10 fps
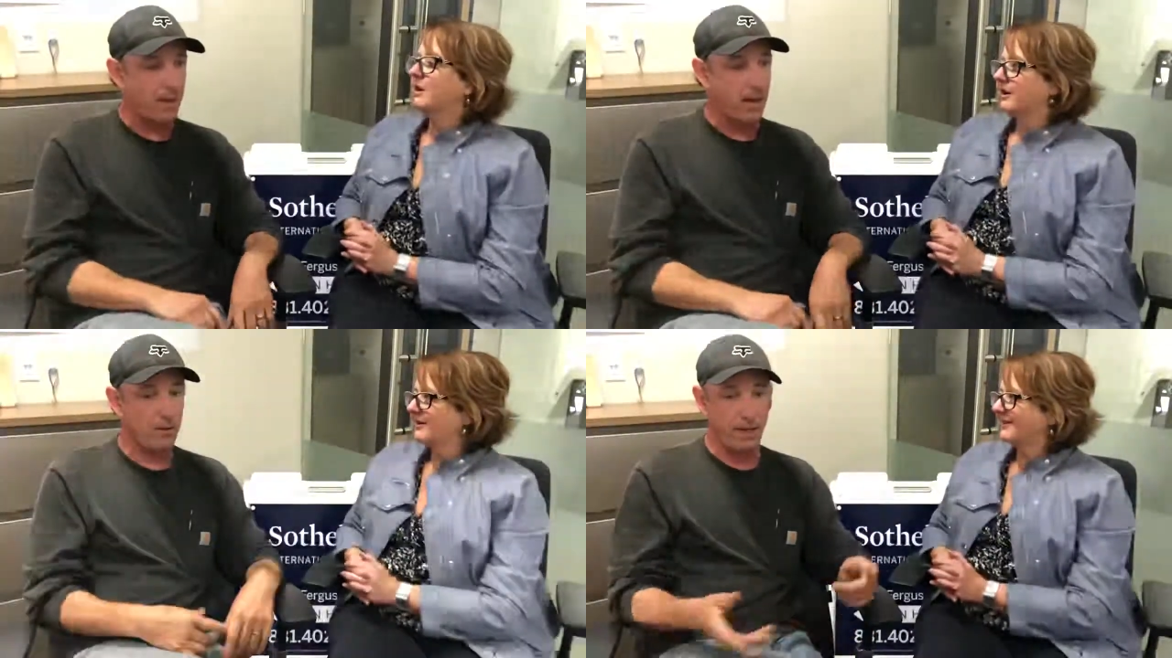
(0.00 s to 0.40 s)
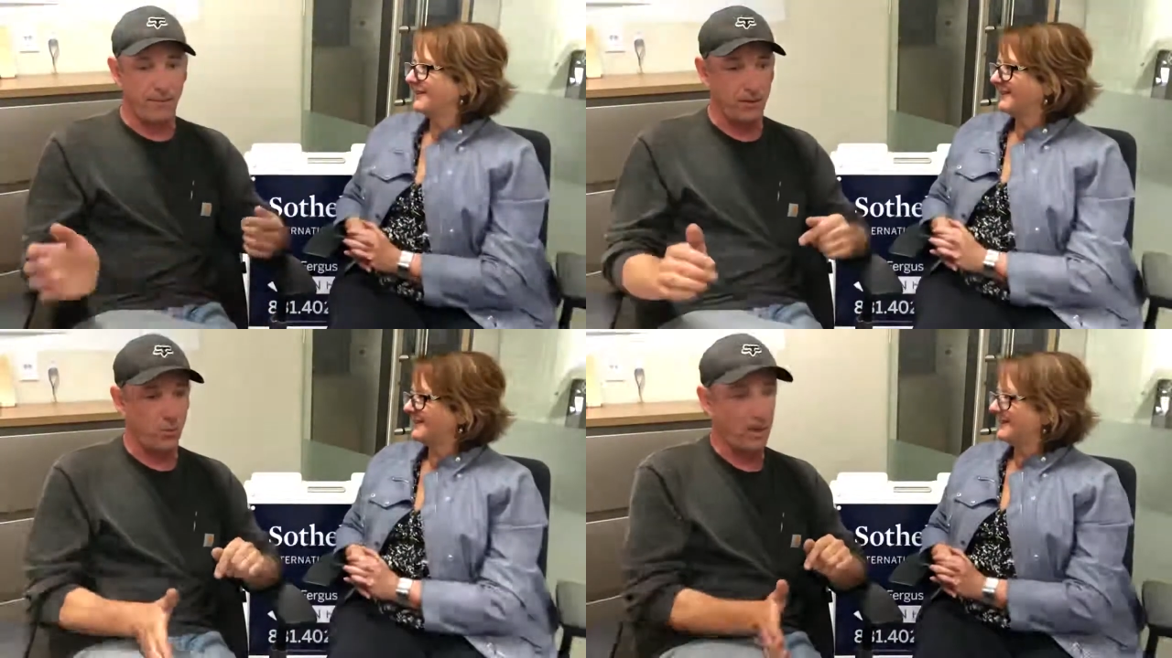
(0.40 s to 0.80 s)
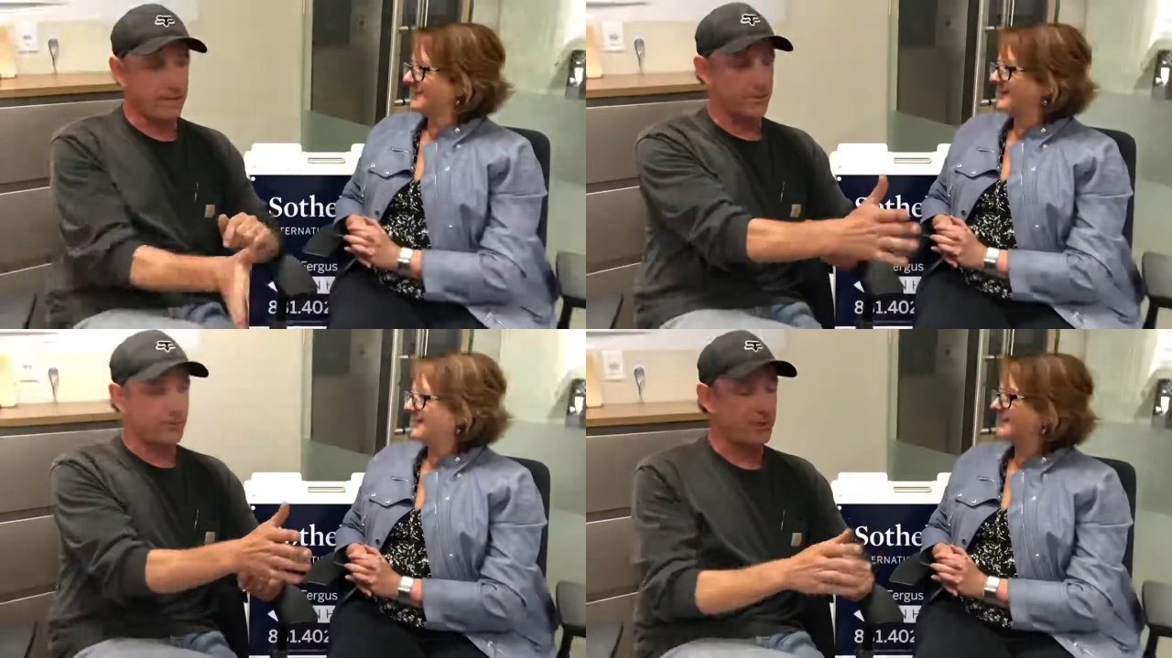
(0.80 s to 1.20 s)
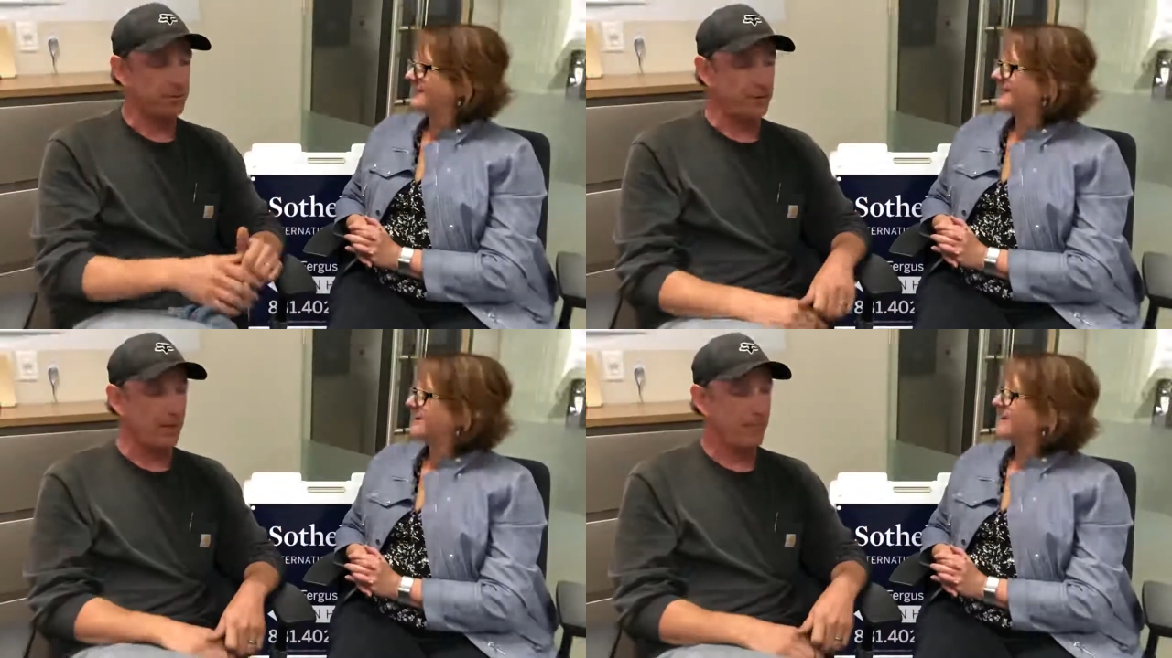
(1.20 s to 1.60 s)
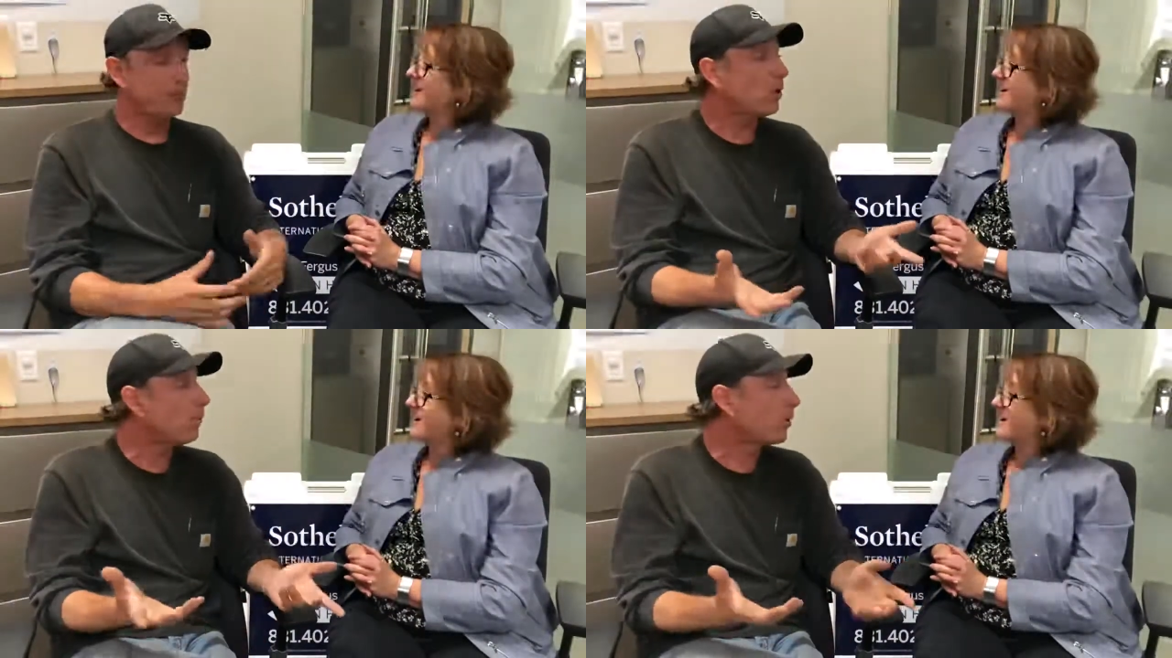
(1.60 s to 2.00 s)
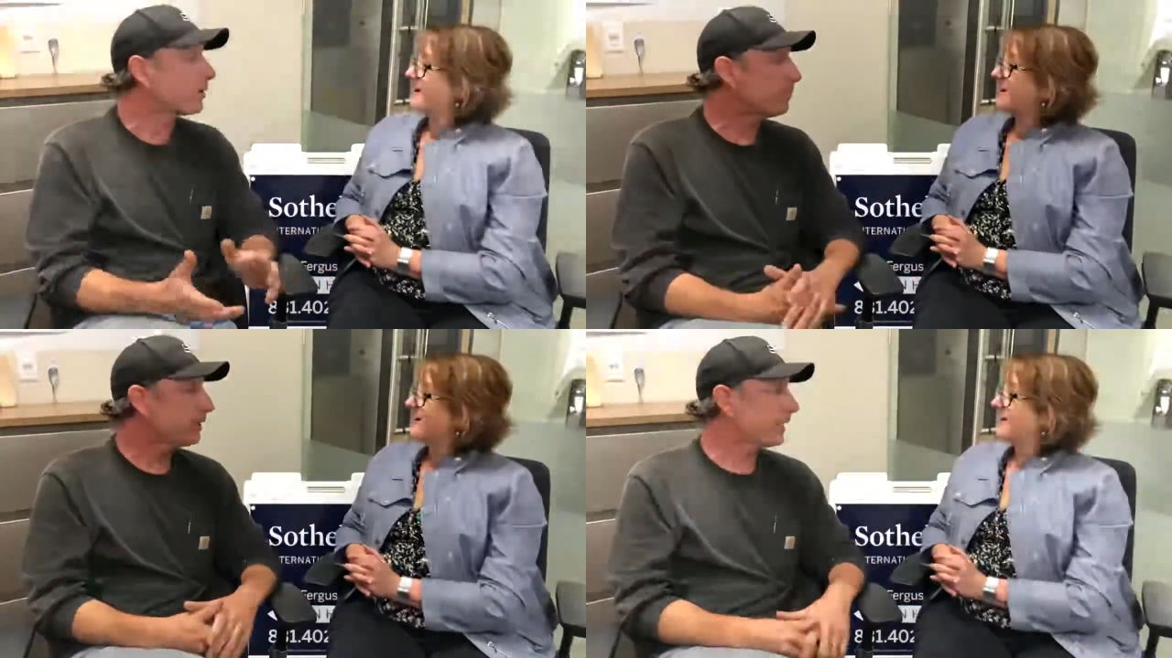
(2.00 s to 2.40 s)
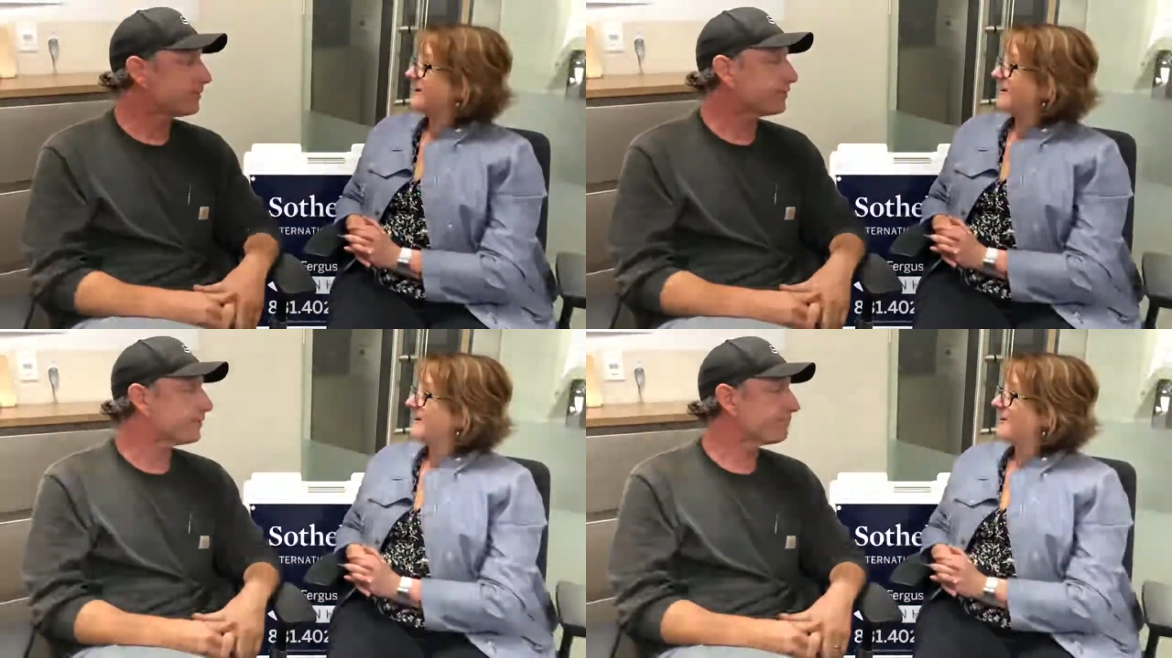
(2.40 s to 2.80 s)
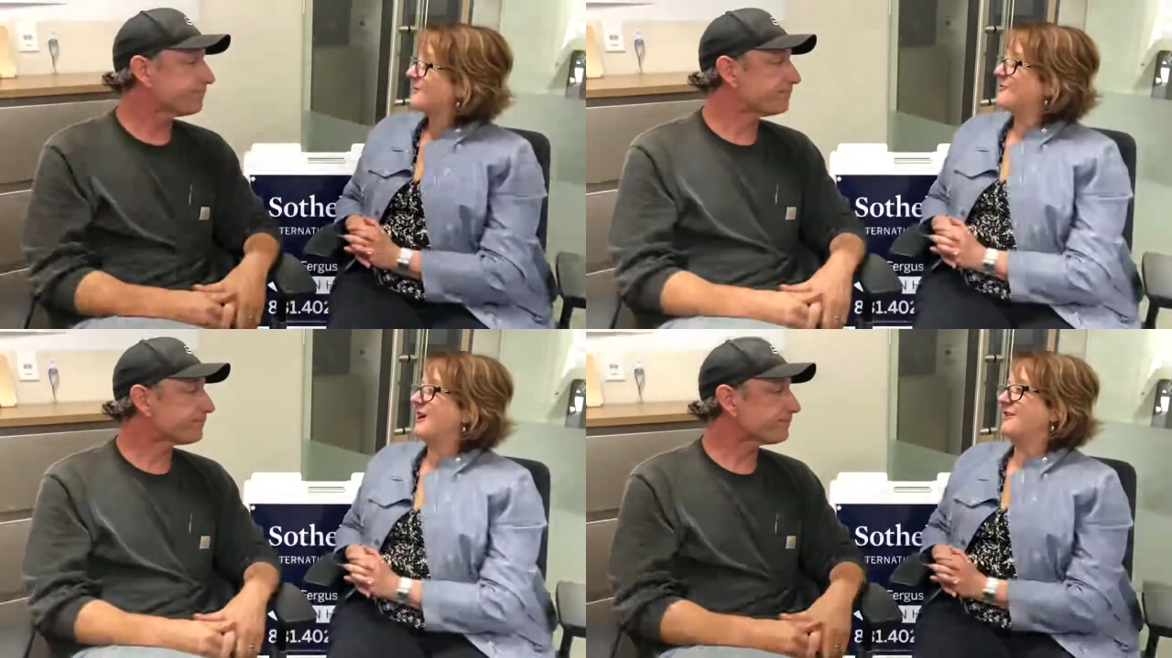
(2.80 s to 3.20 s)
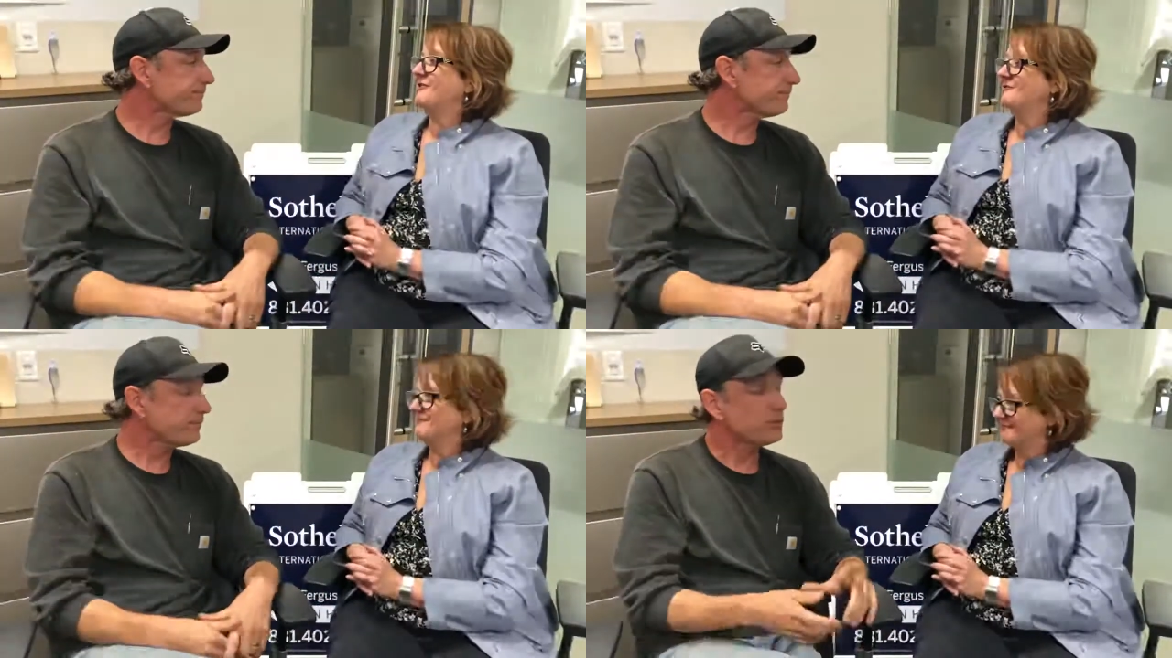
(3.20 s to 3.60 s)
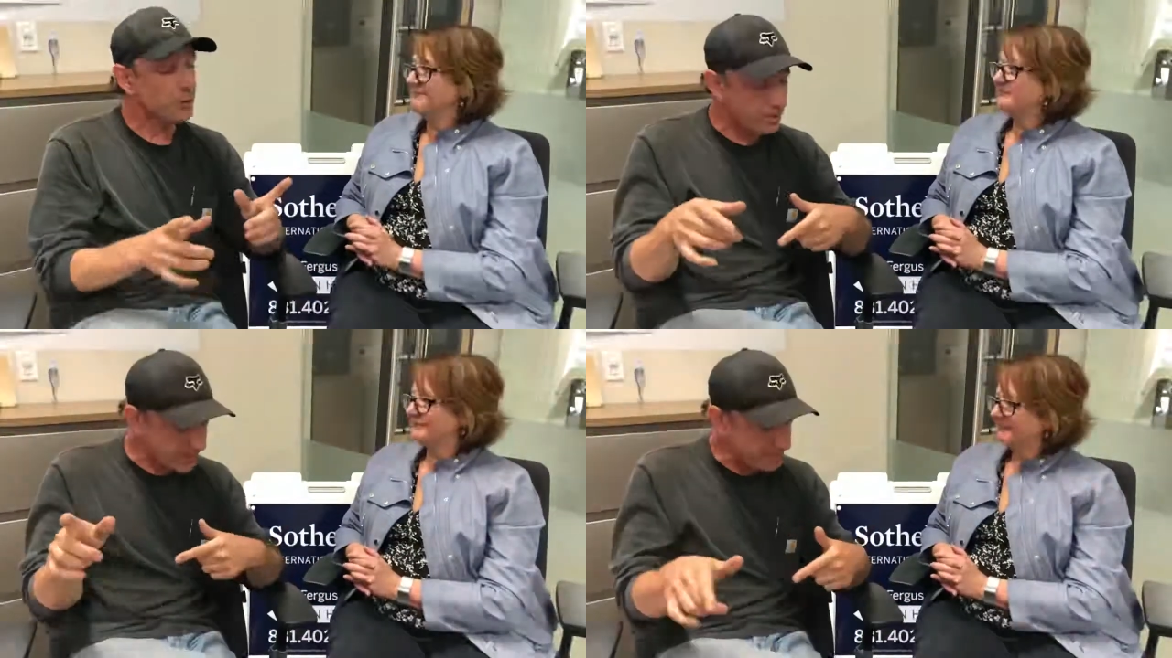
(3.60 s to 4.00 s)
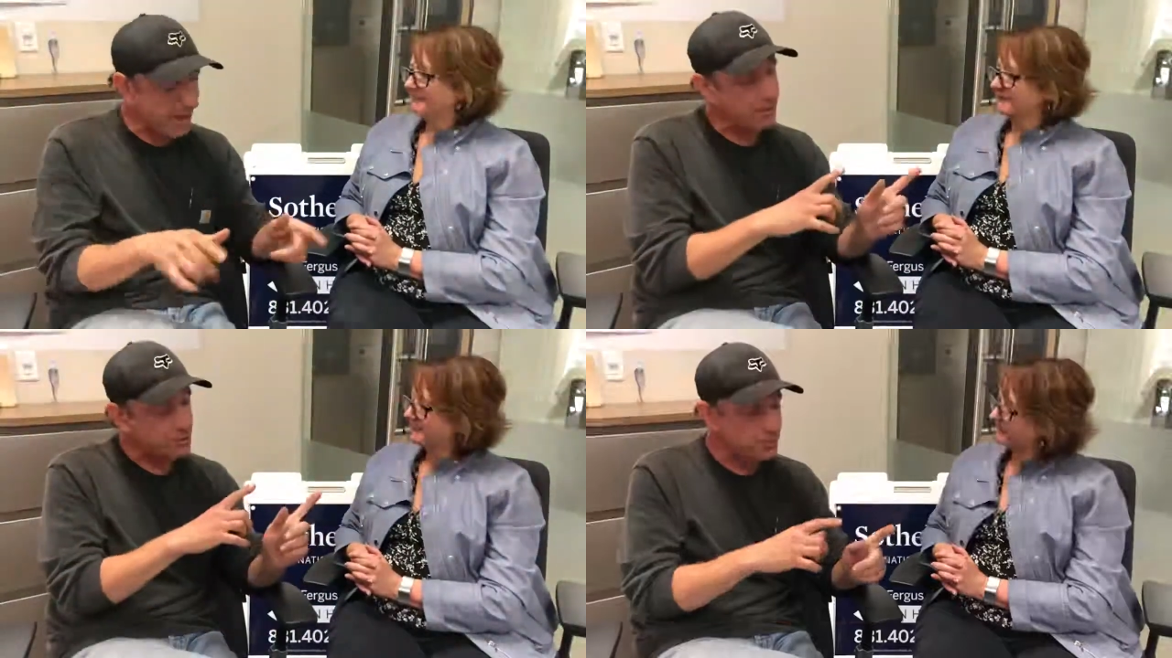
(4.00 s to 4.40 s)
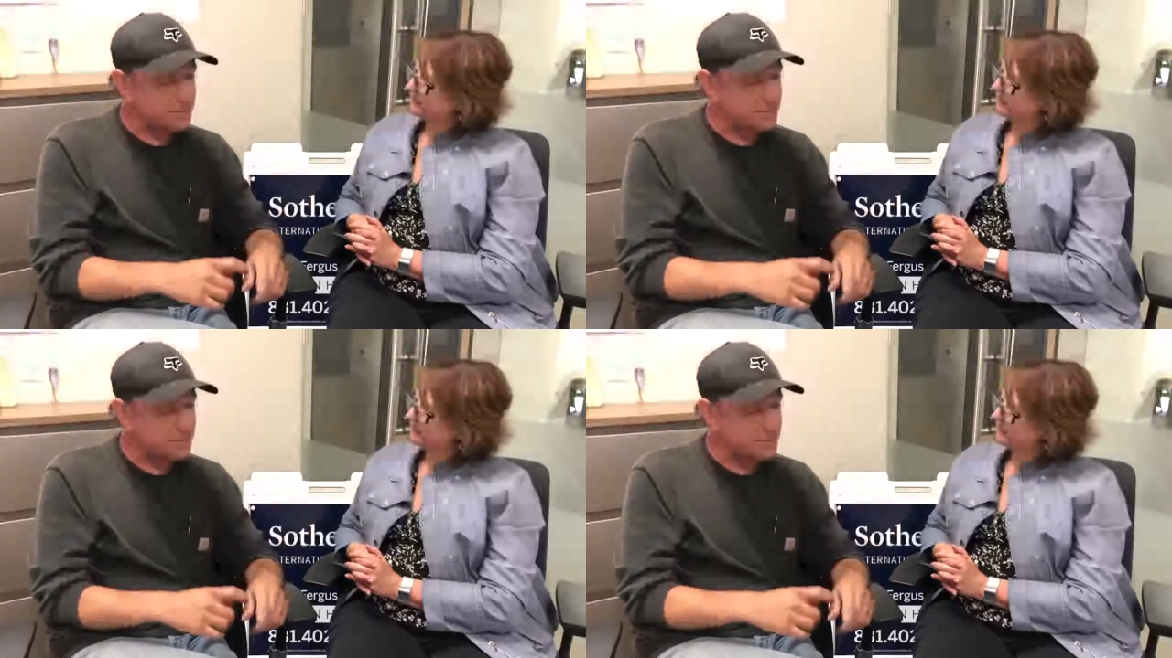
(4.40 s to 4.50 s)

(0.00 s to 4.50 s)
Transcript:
Speaker 1: out, and then went and sealed it up. No more complaints. Wow. So he went back to